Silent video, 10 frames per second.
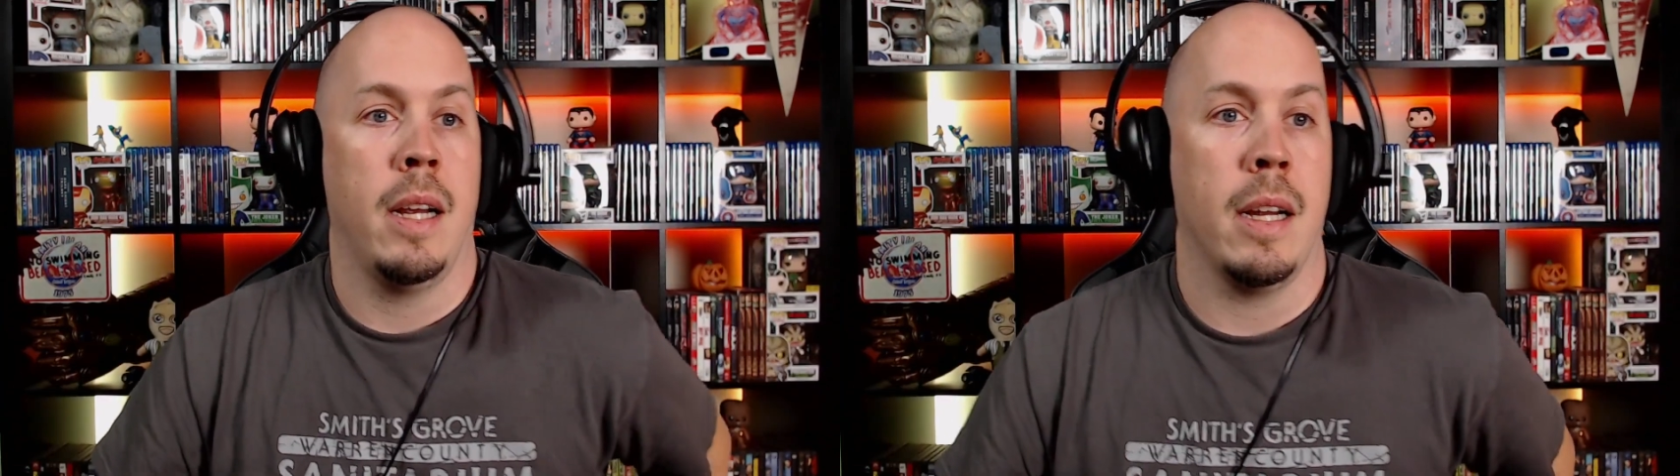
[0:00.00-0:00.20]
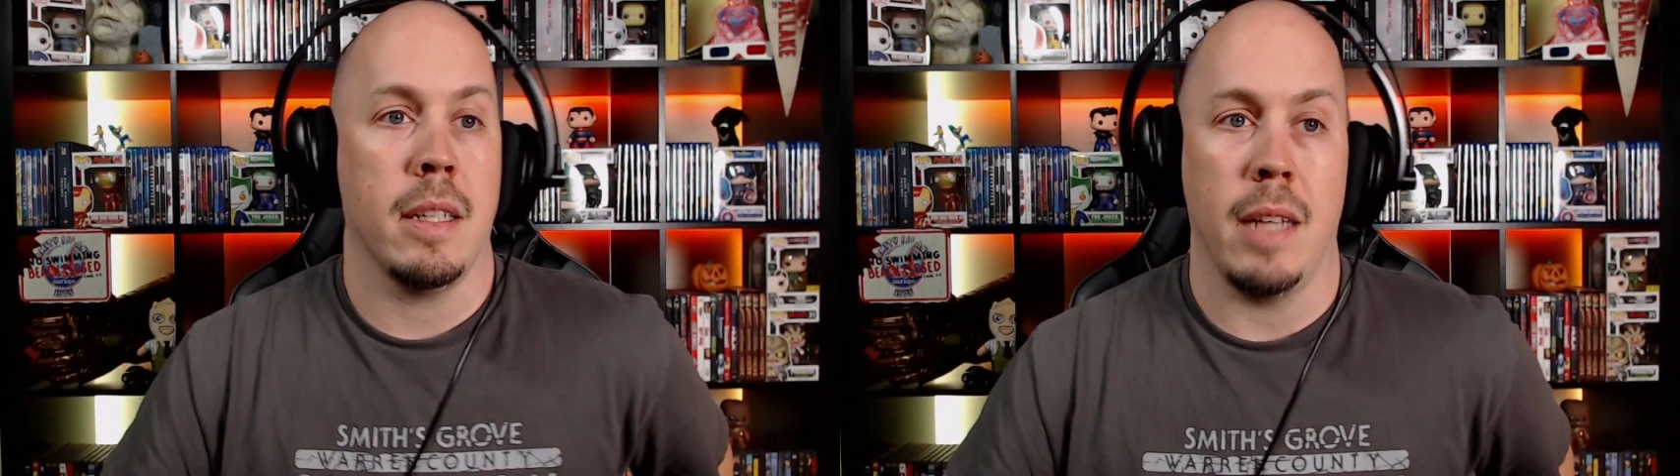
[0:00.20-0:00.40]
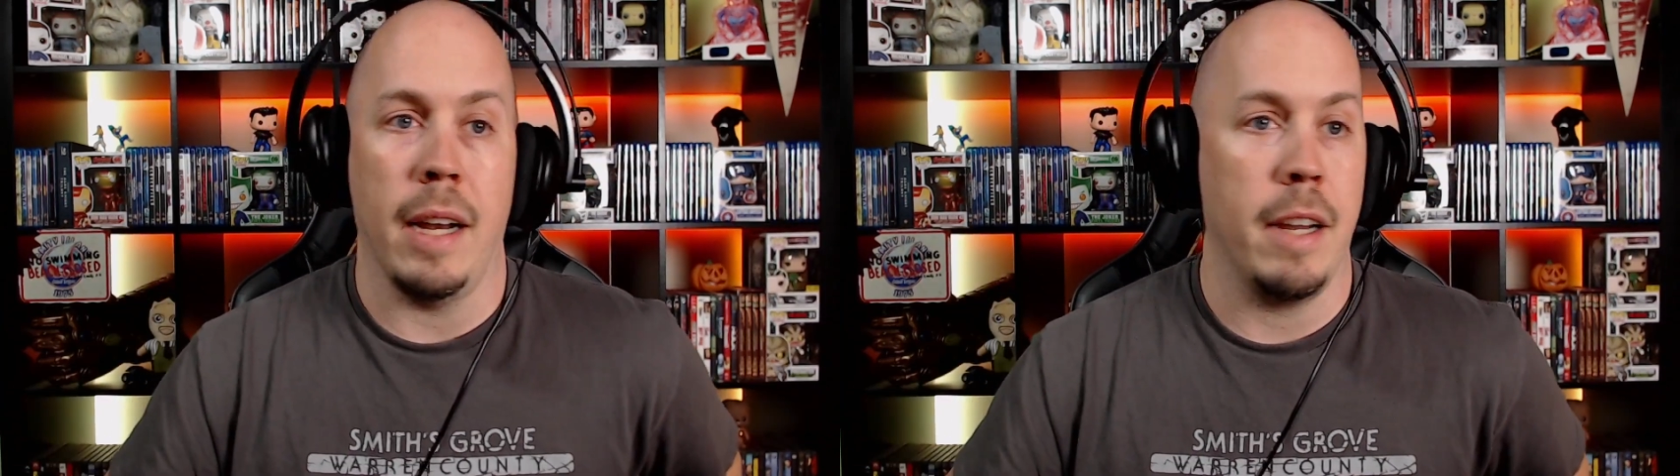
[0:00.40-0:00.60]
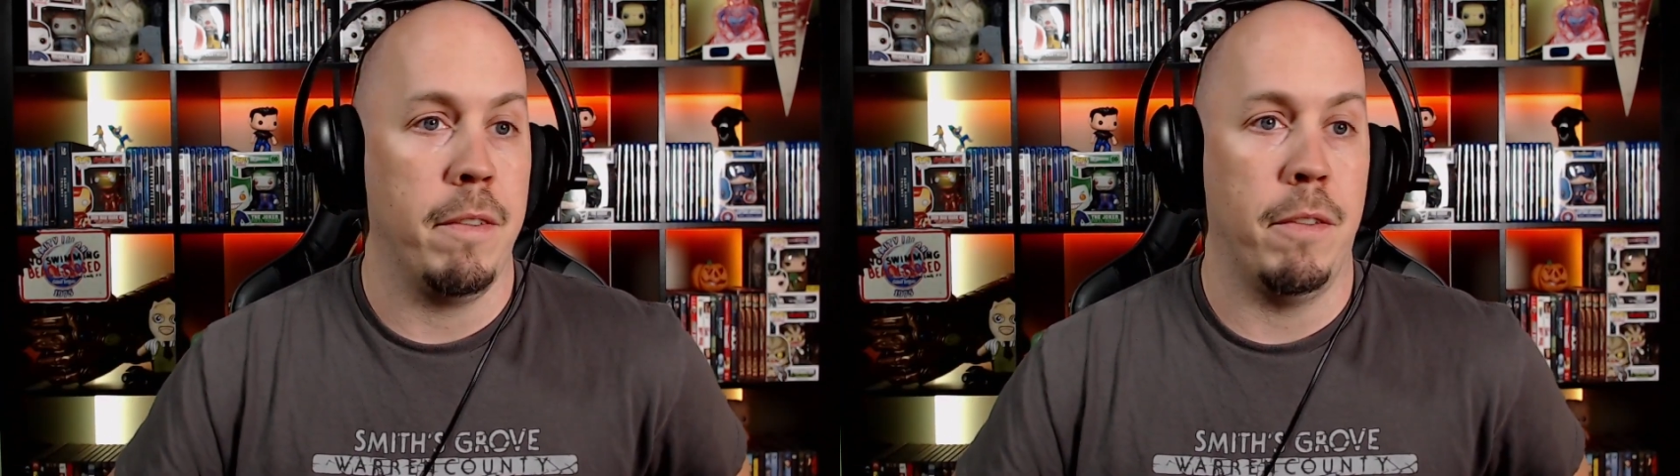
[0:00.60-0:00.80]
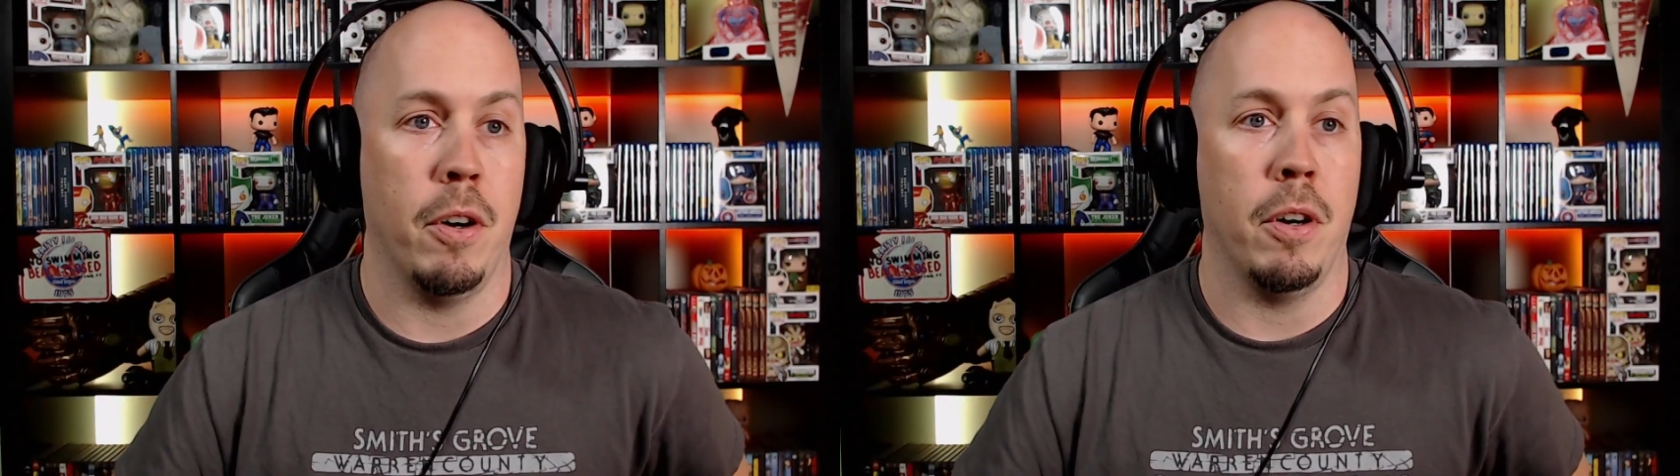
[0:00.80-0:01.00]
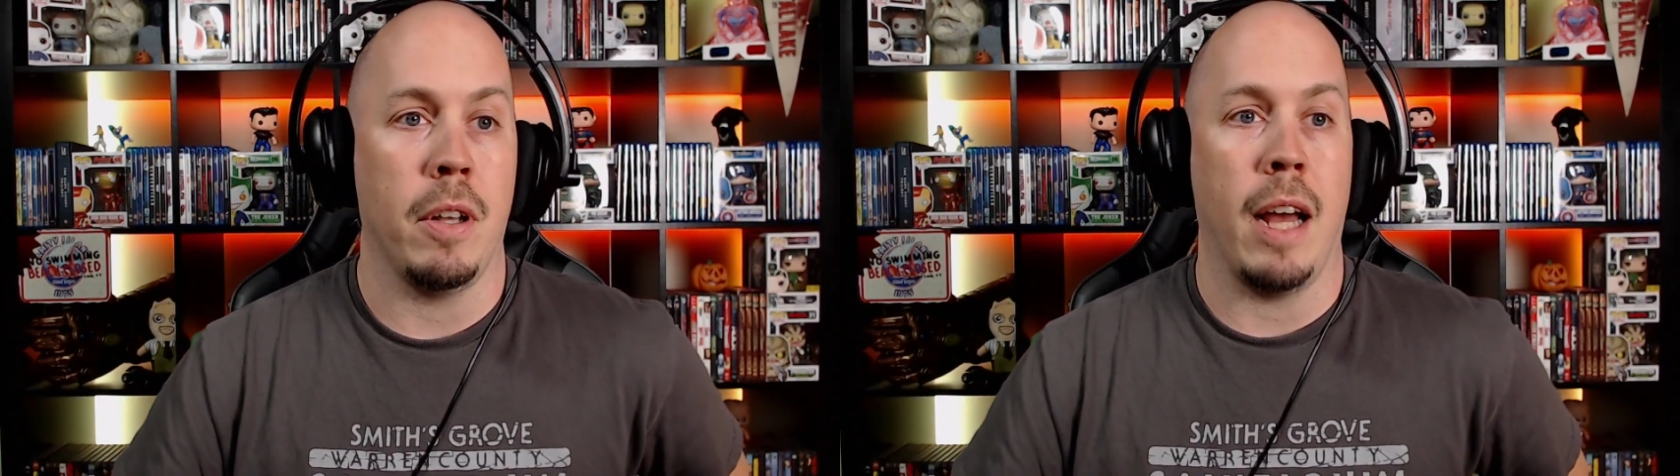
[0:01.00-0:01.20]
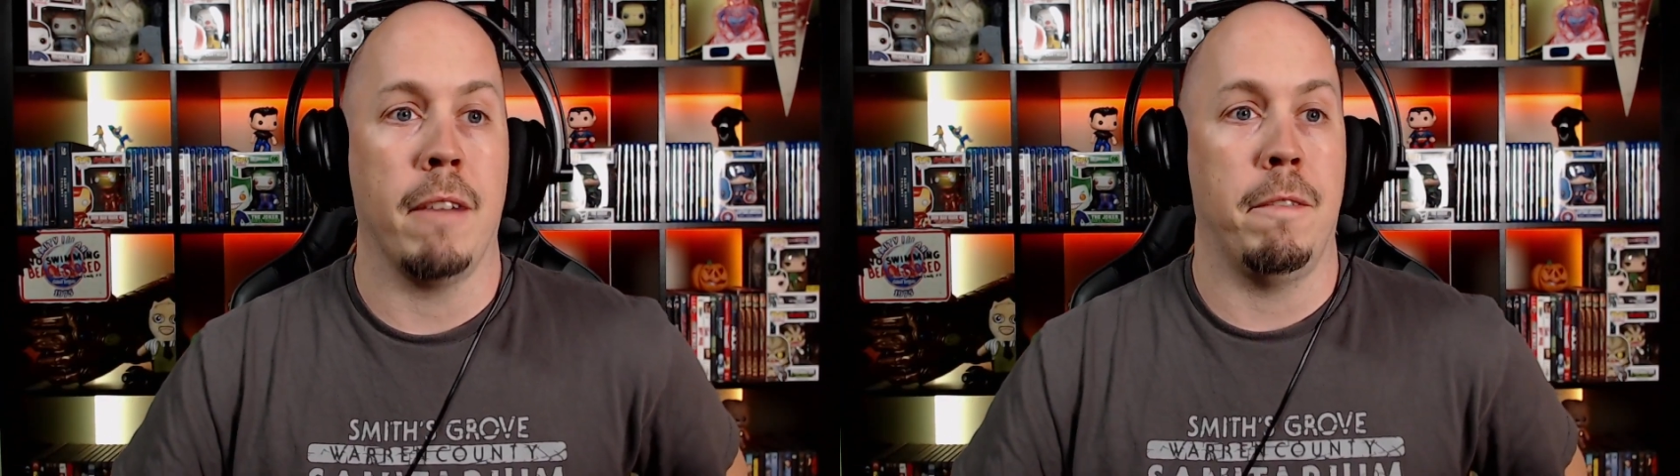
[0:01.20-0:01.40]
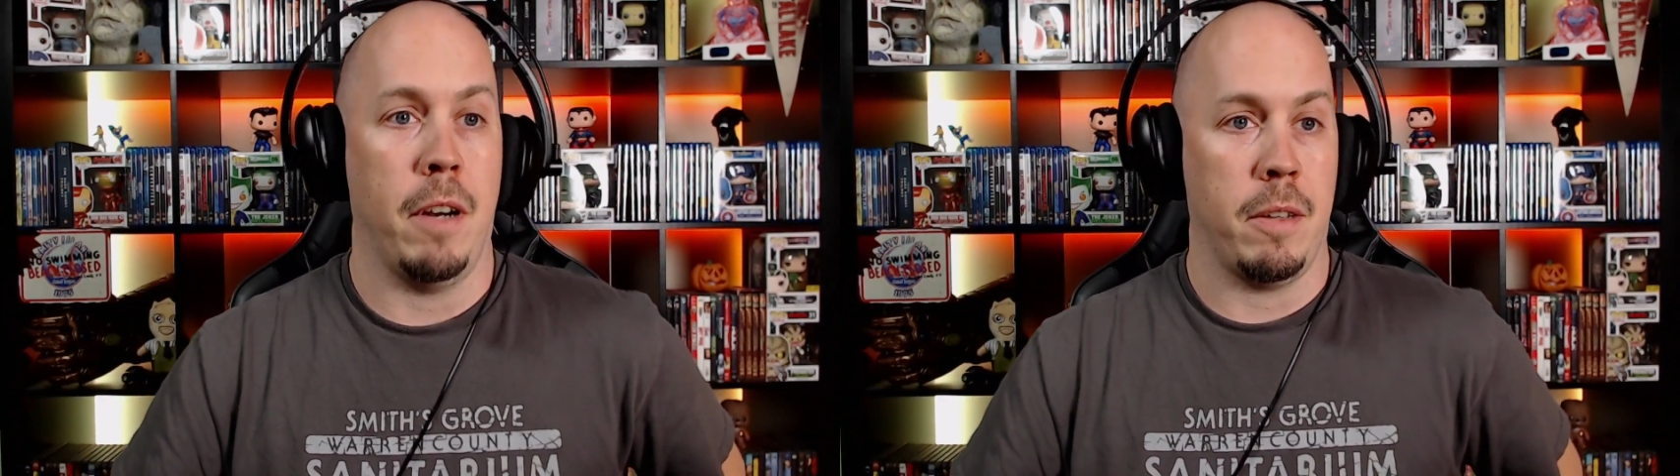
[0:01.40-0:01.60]
because I need full-on
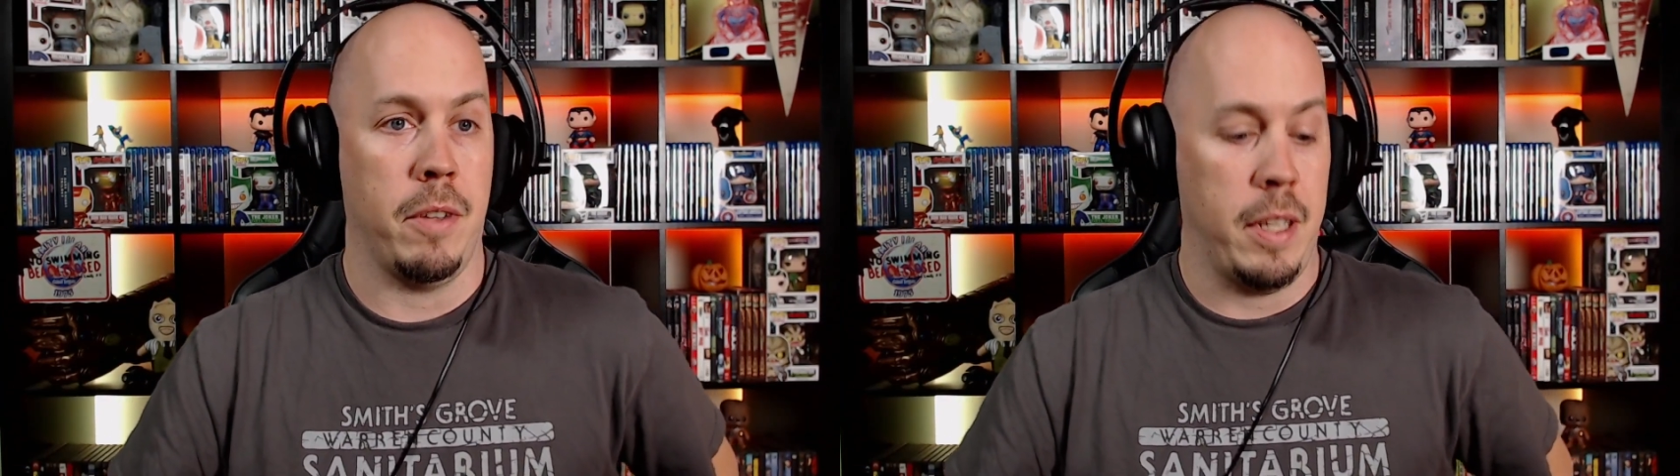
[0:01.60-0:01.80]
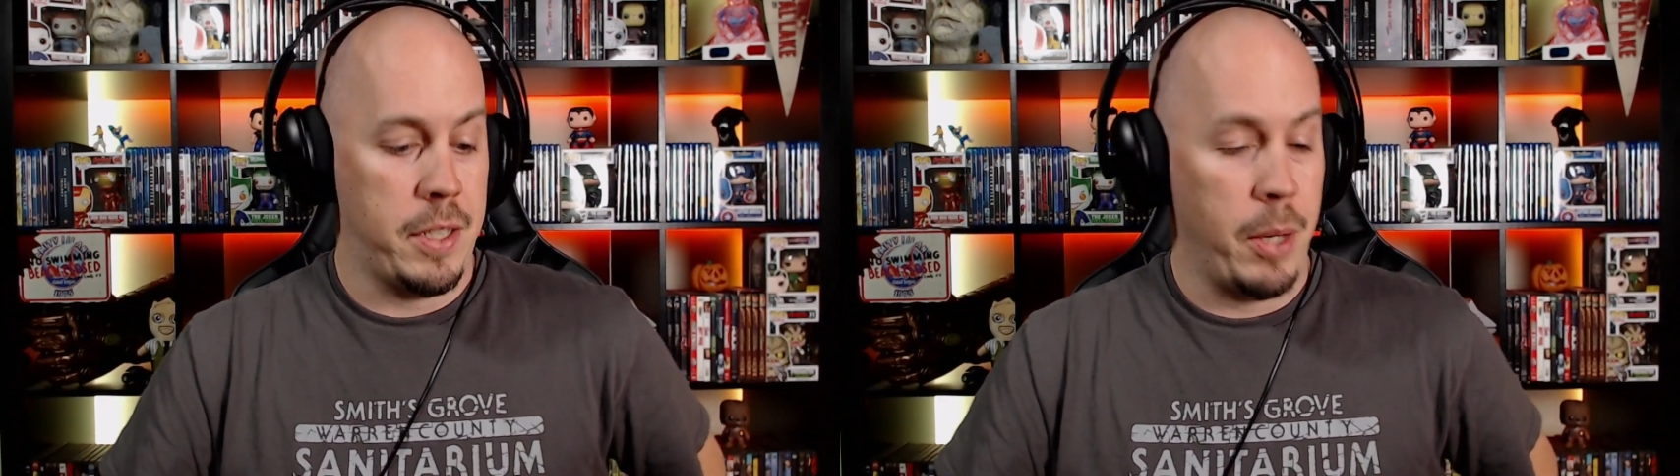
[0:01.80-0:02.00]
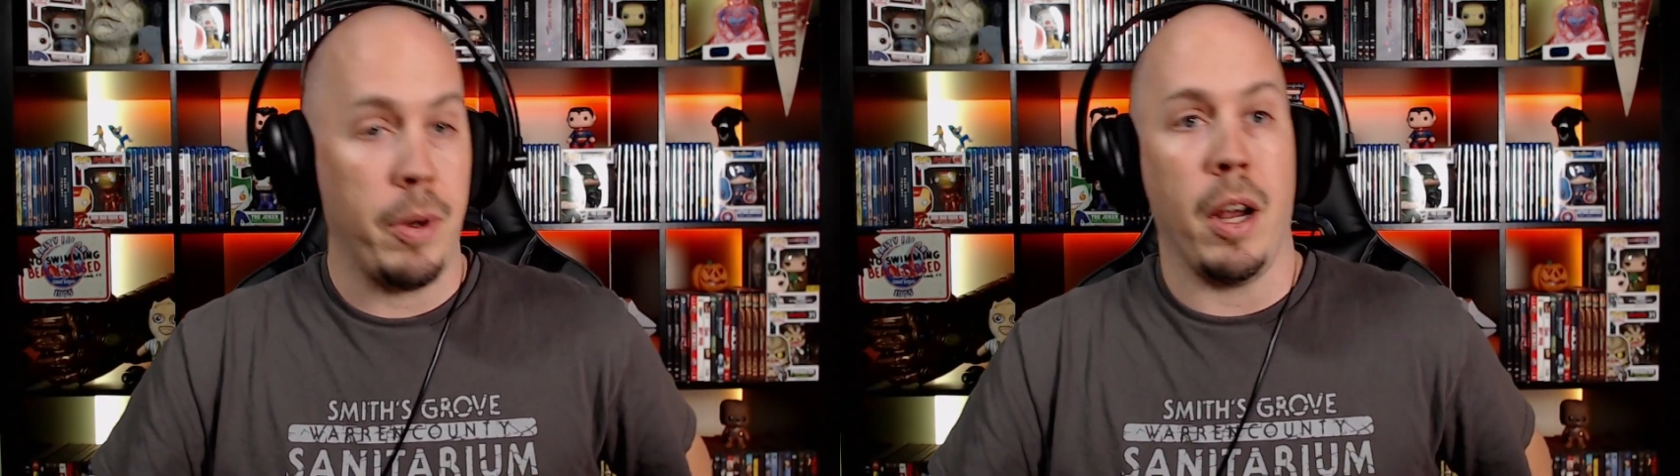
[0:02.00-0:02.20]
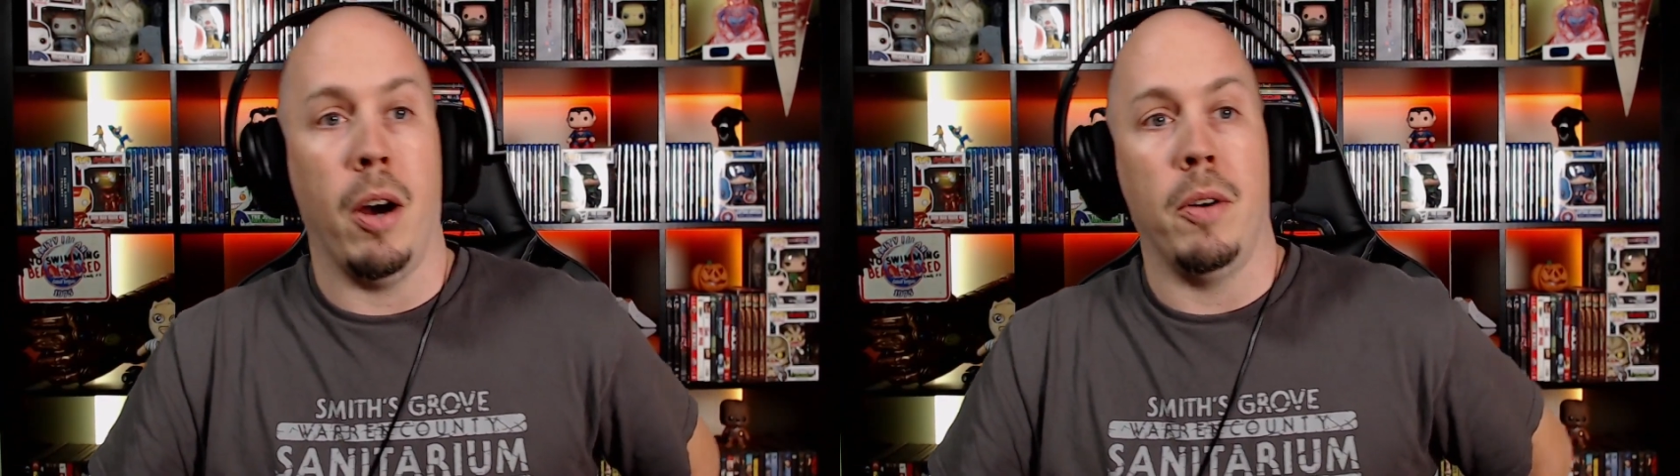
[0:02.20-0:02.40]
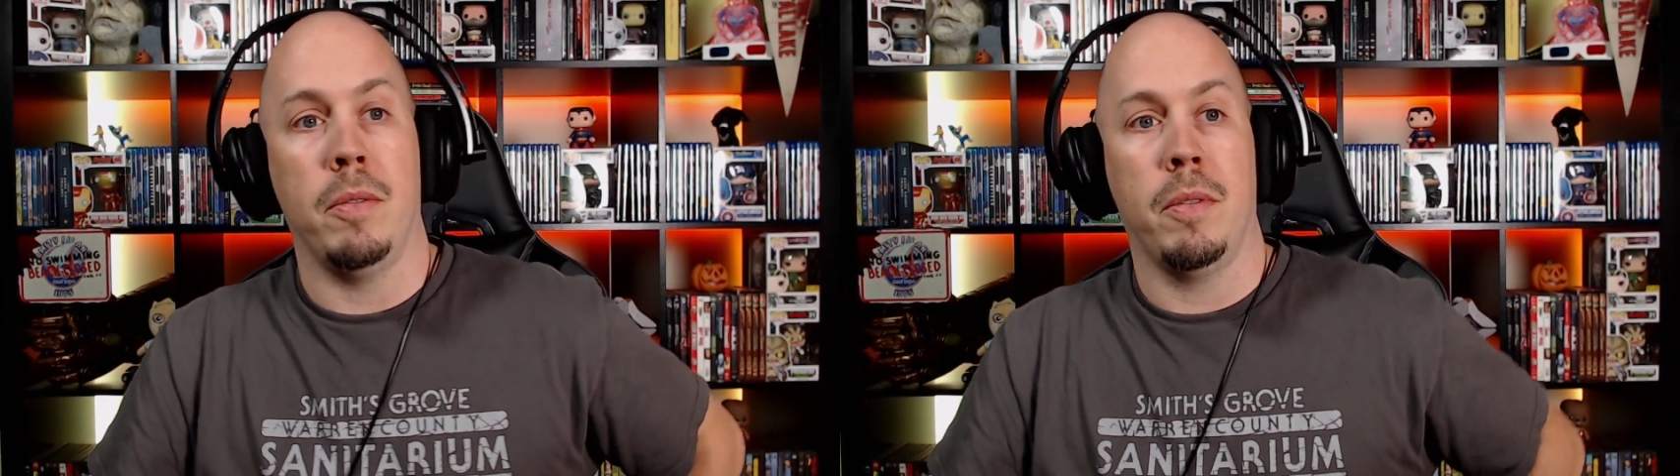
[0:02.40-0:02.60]
fuck for this. Here we go.